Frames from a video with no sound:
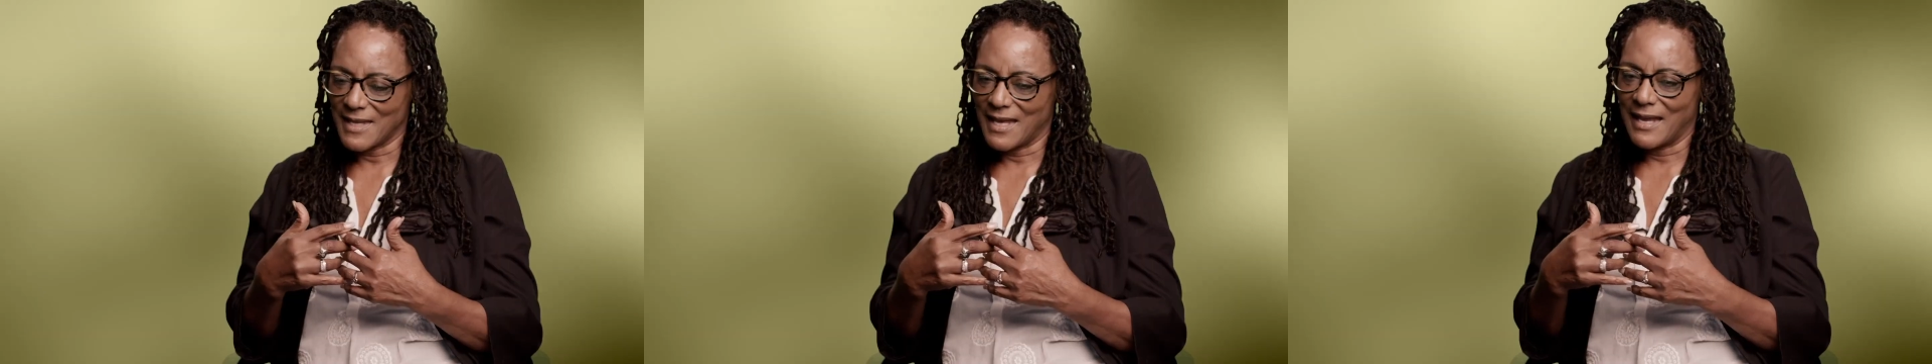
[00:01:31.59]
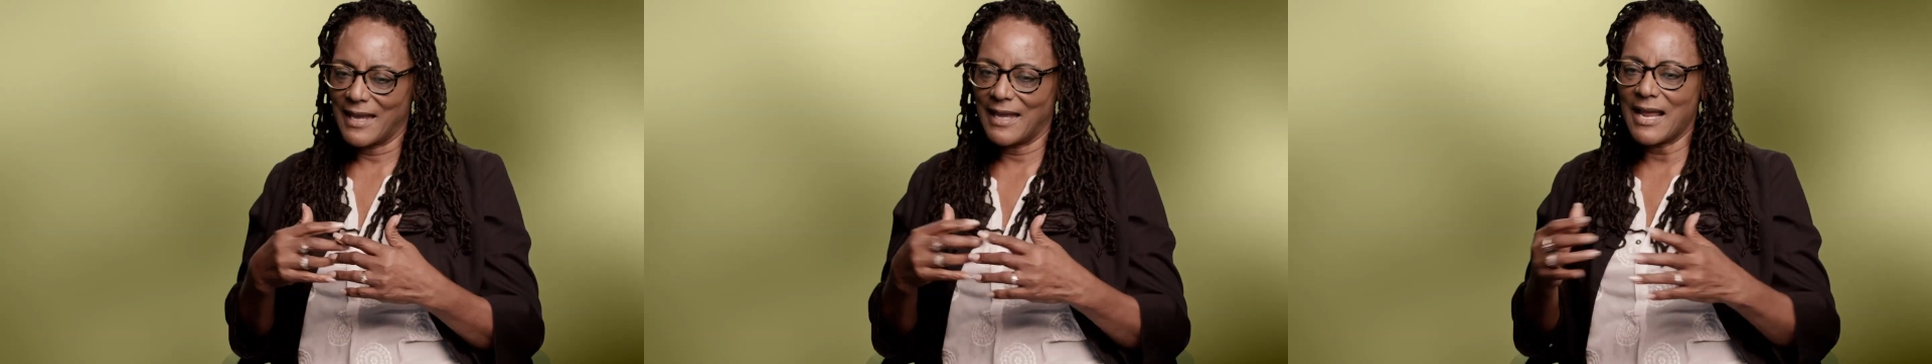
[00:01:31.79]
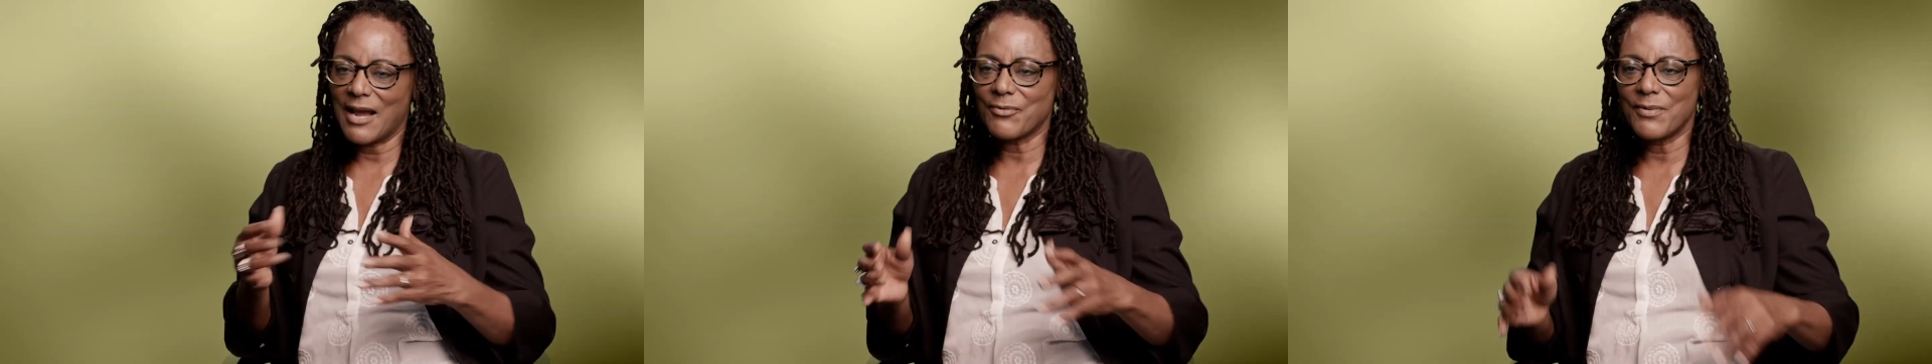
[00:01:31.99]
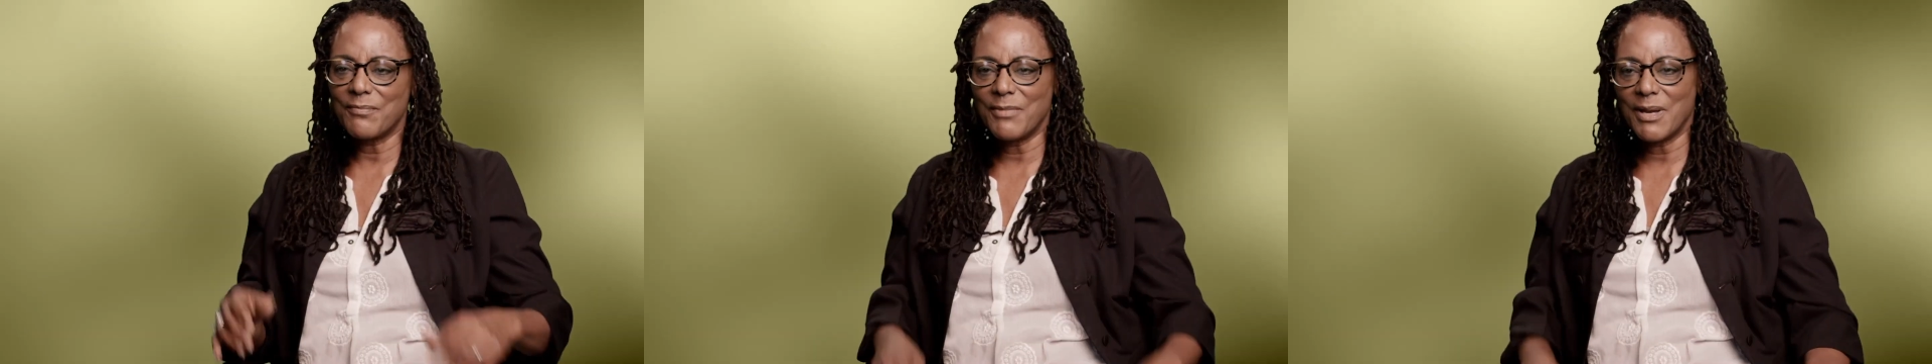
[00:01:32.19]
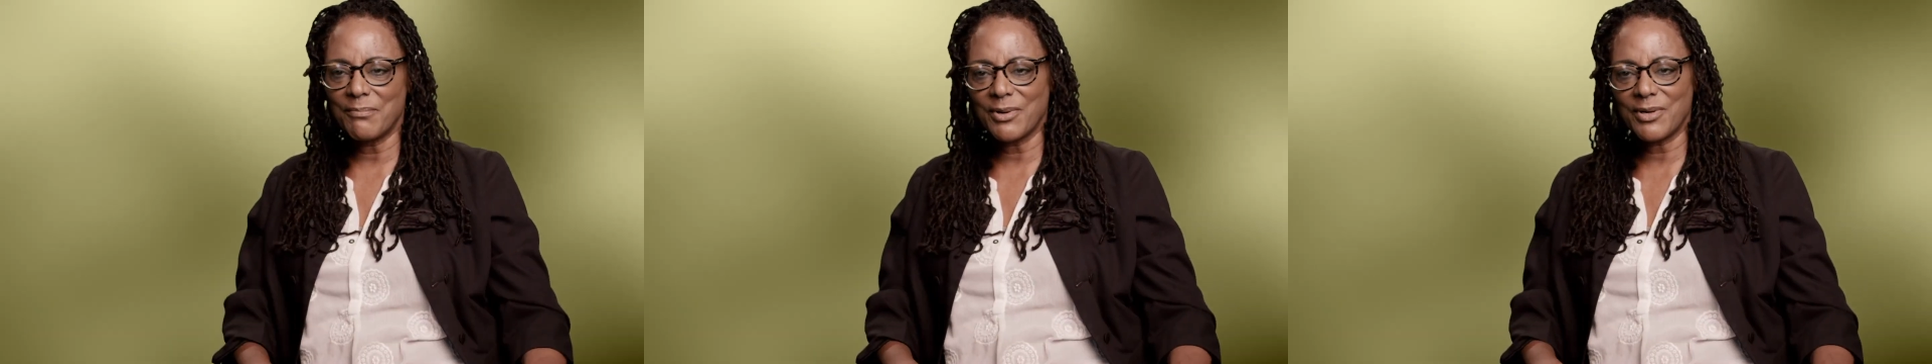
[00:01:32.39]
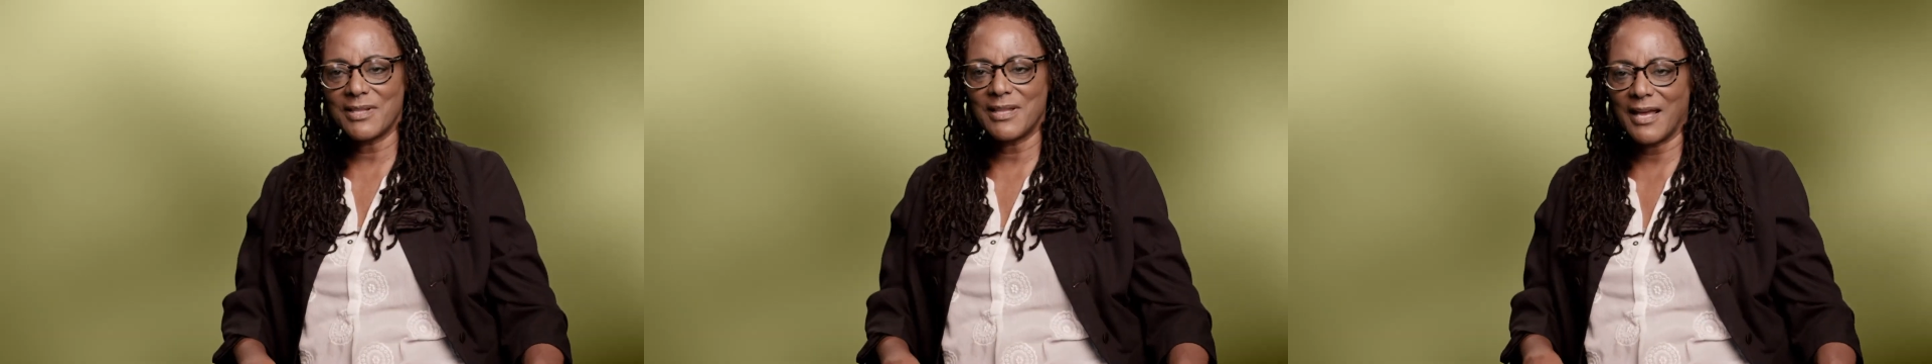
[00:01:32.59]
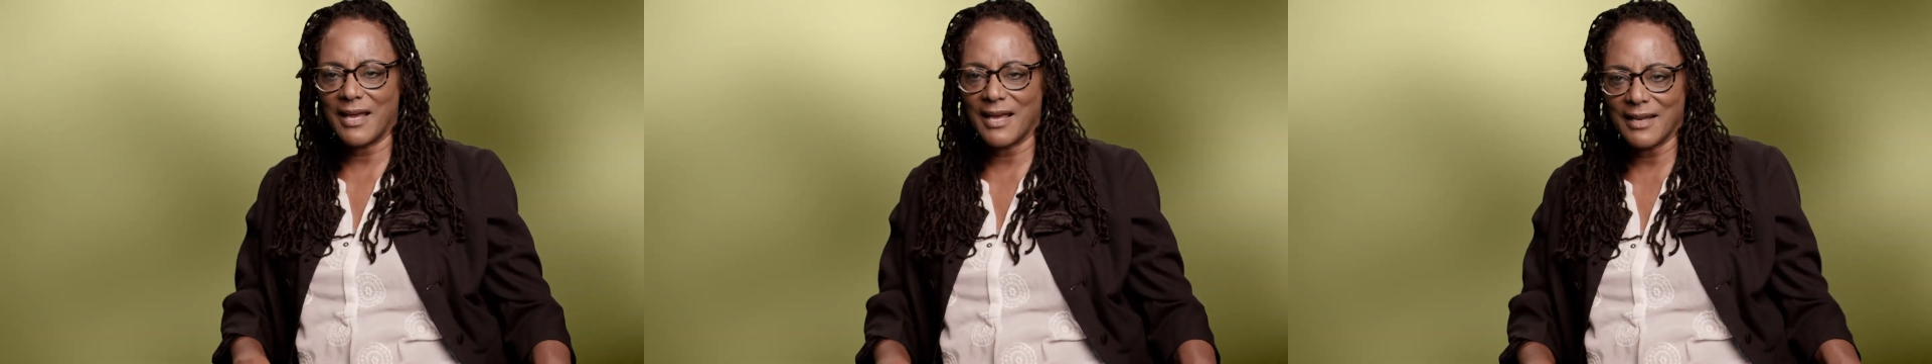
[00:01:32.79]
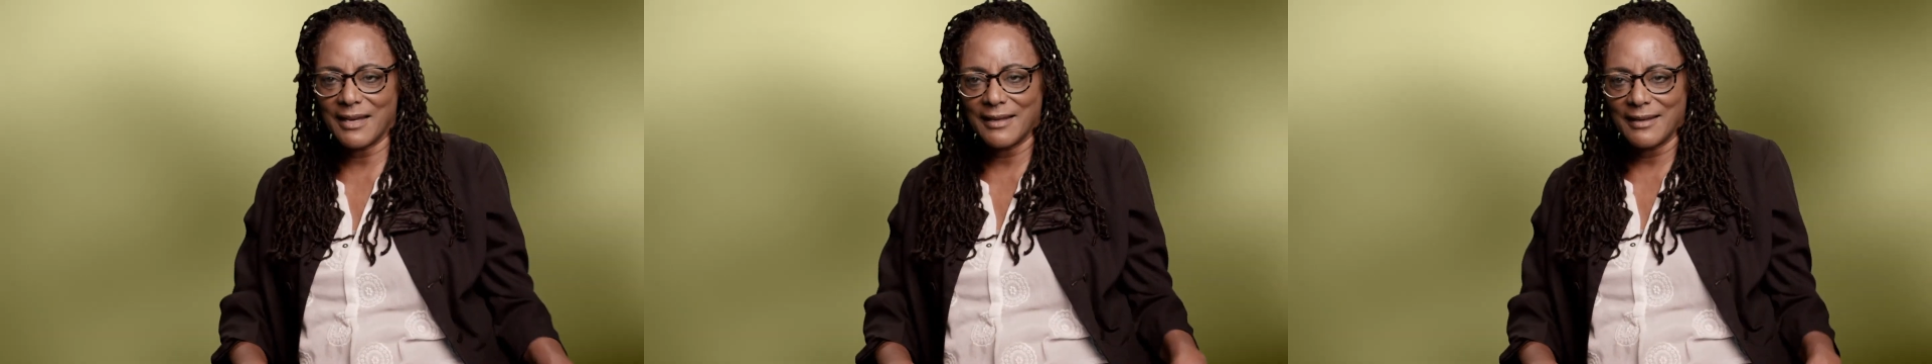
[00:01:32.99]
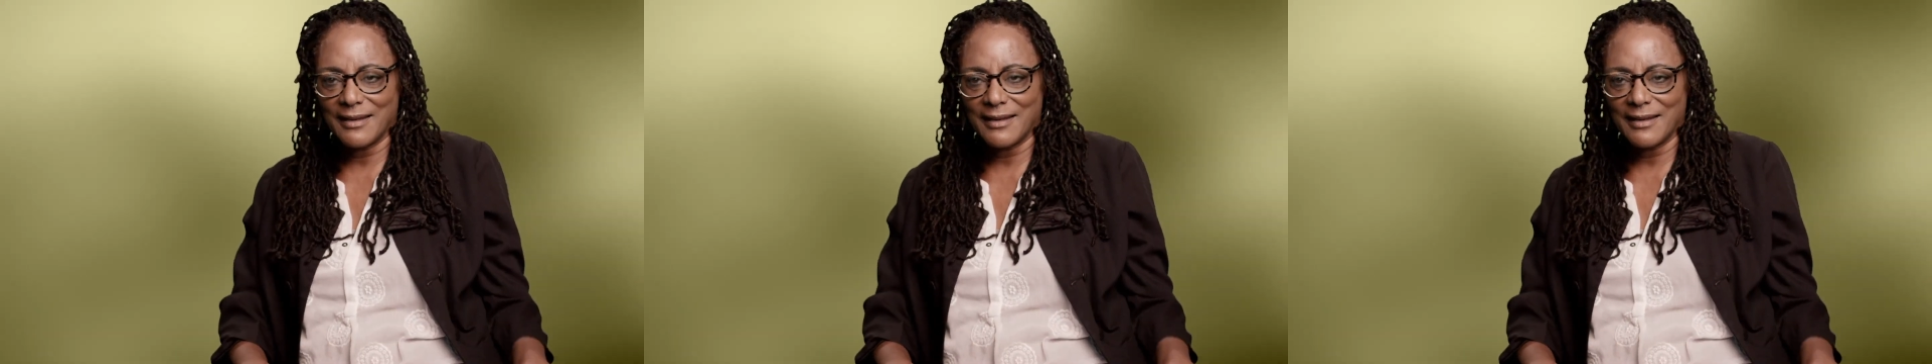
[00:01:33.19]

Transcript: And I remember that